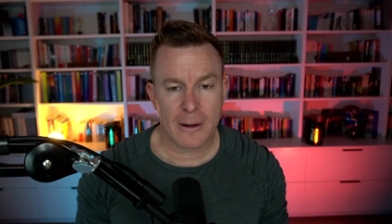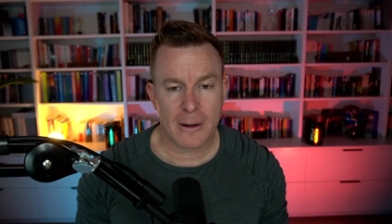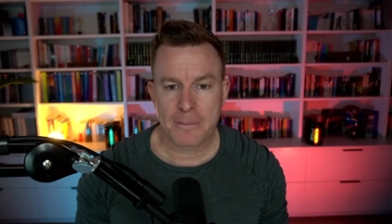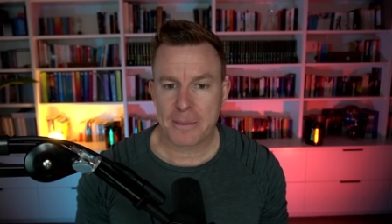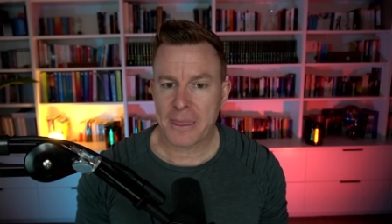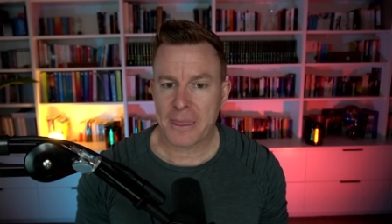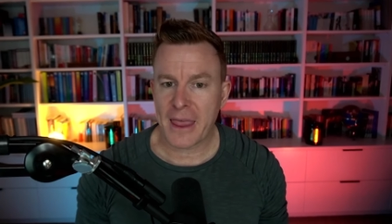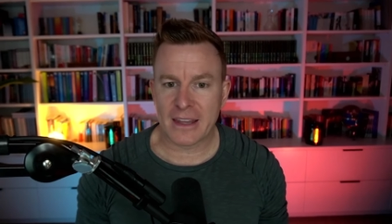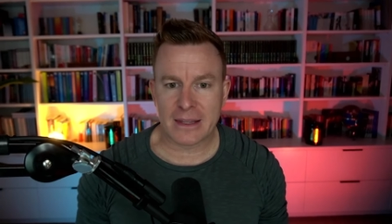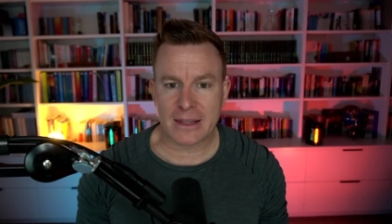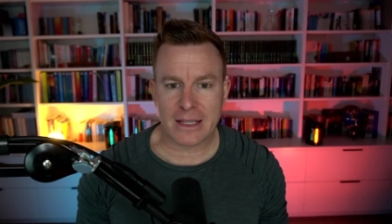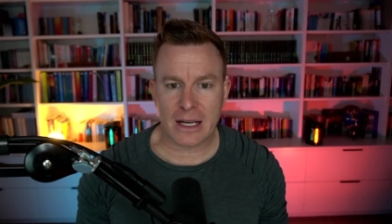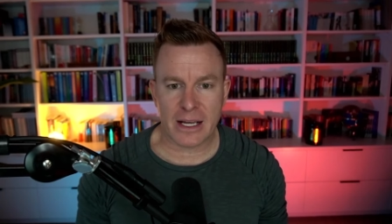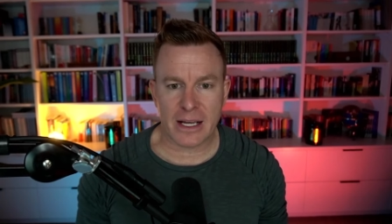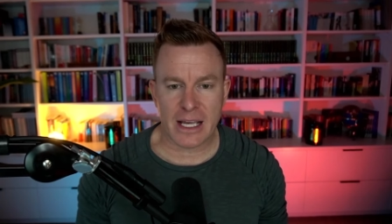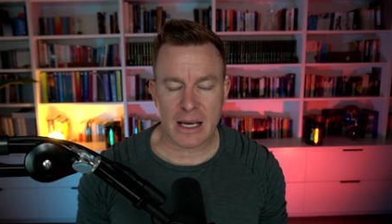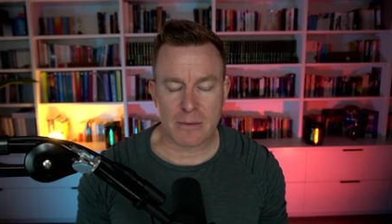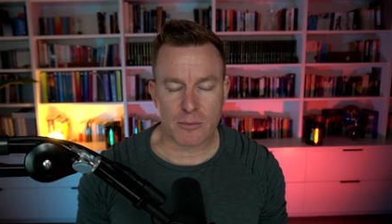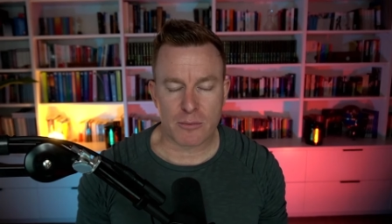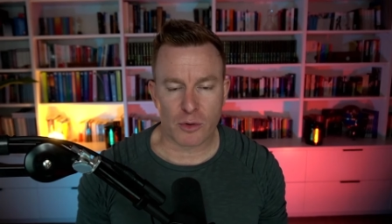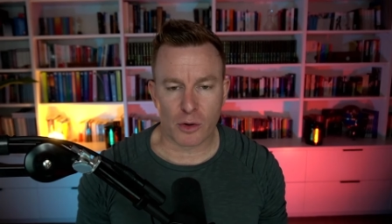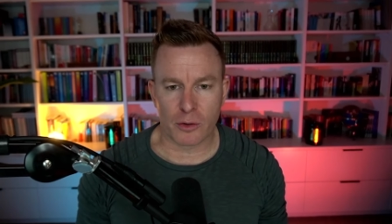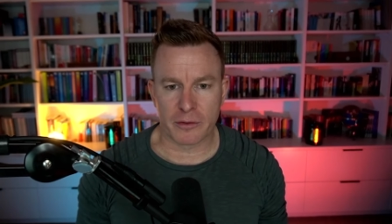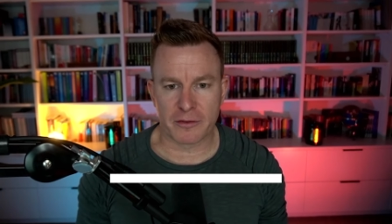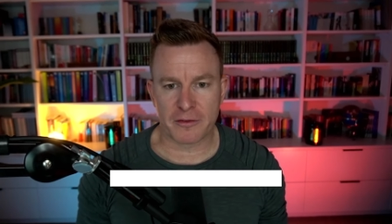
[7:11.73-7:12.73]
And then I get
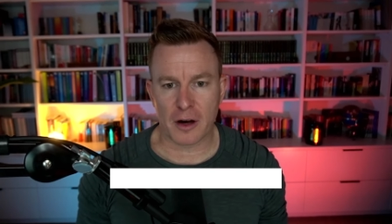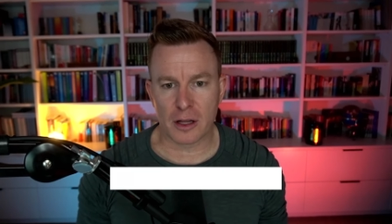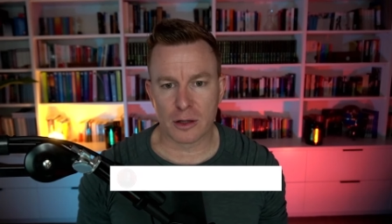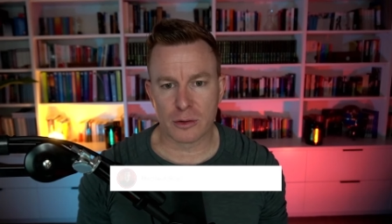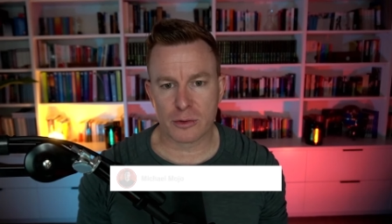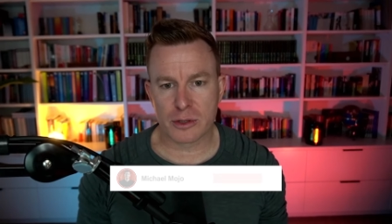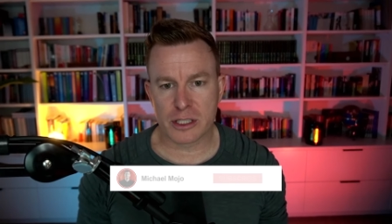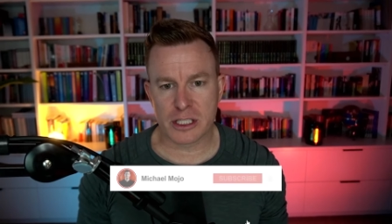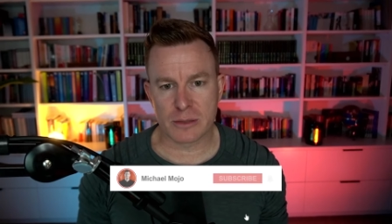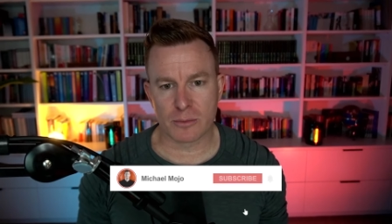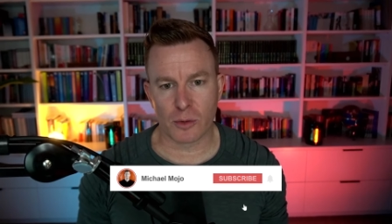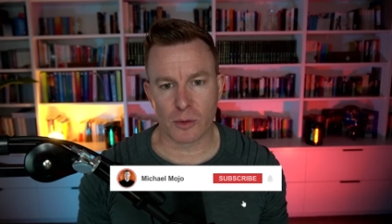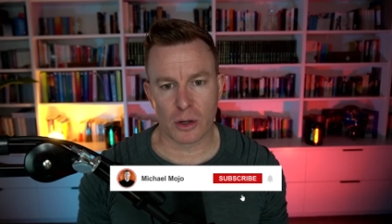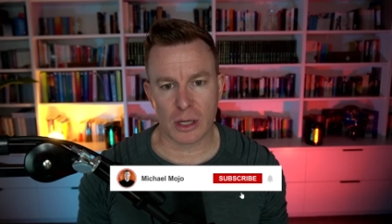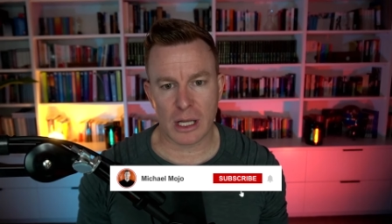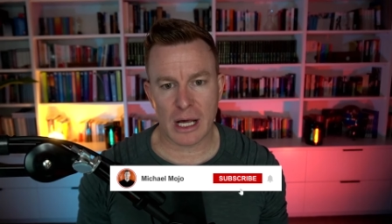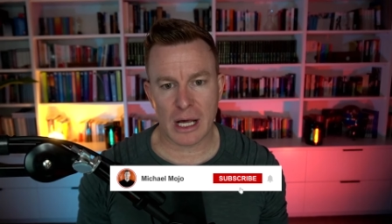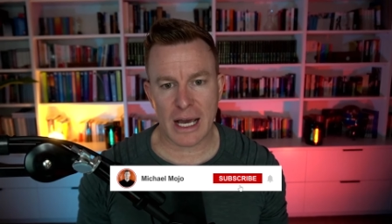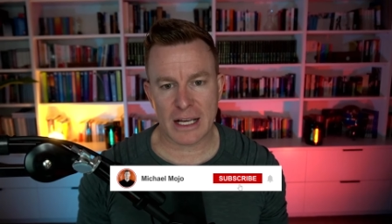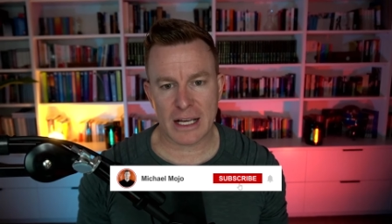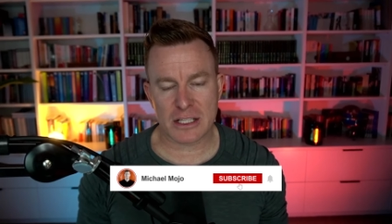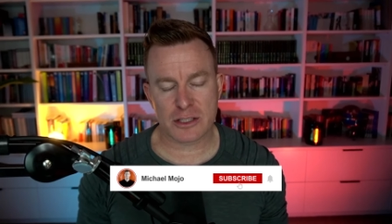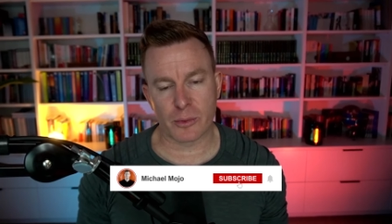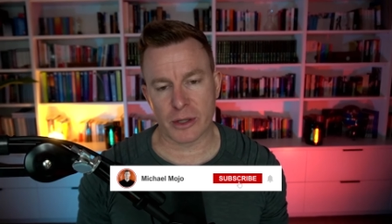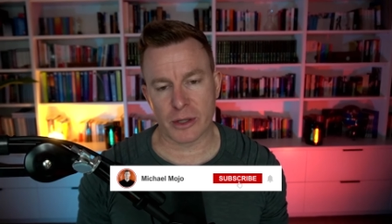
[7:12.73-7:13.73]
more followers and more
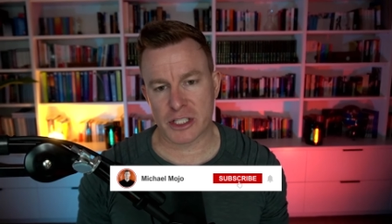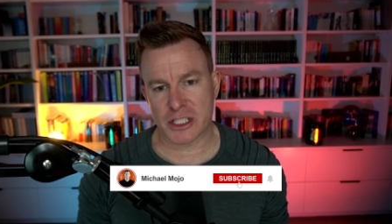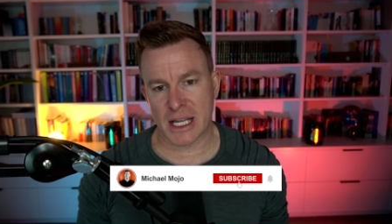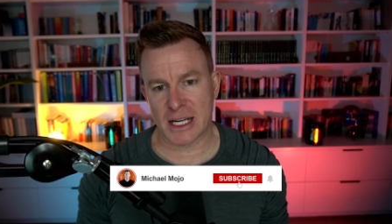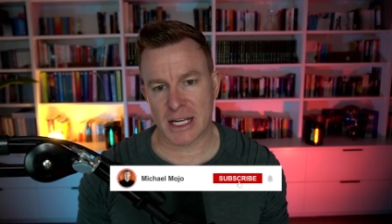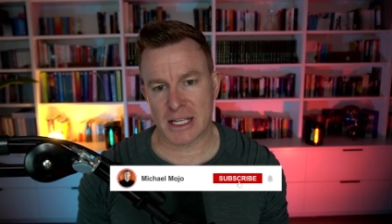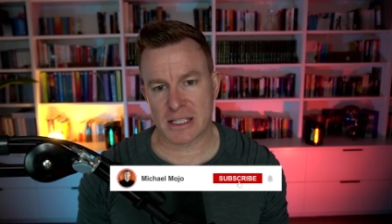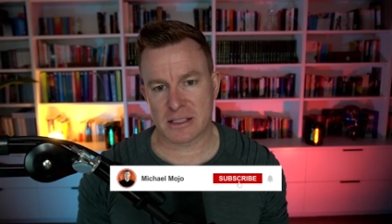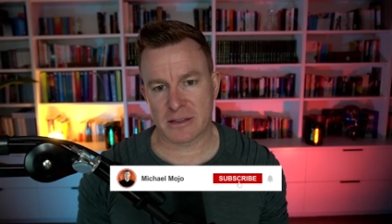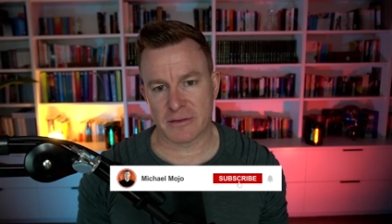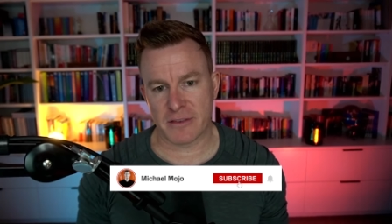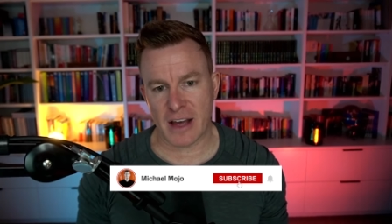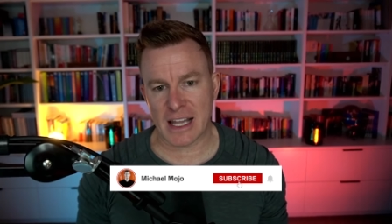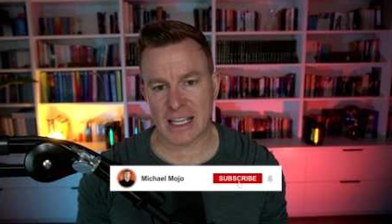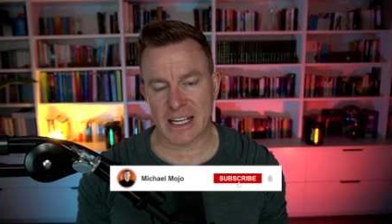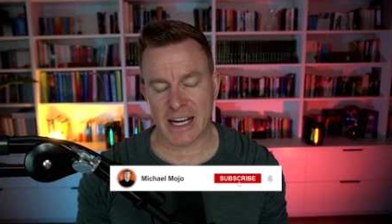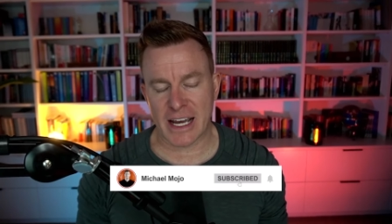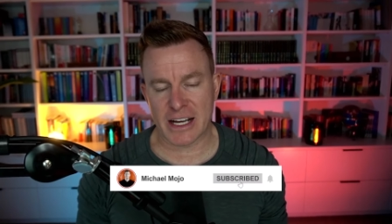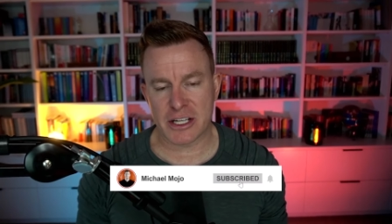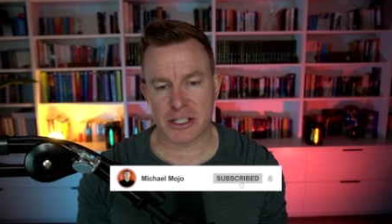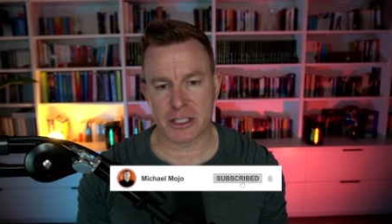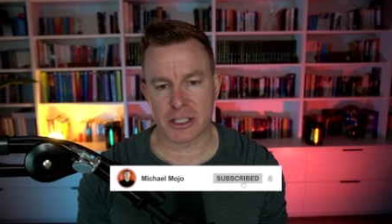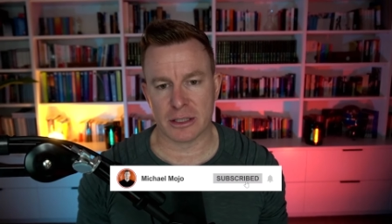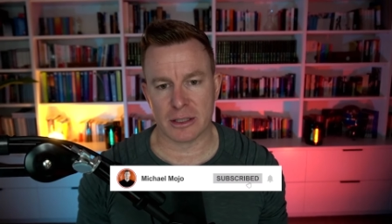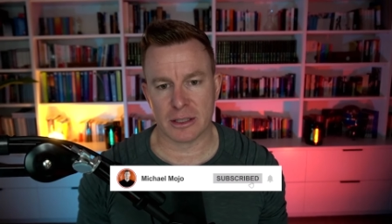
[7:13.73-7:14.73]
likes, which then is a
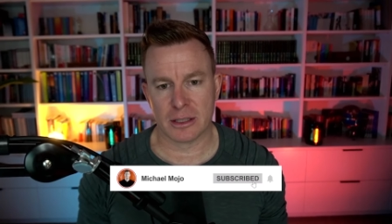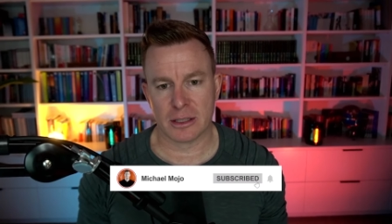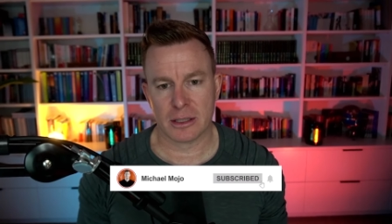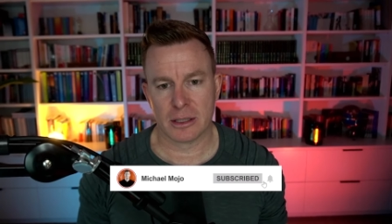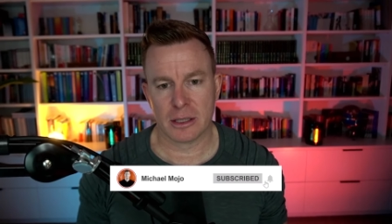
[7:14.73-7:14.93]
validation.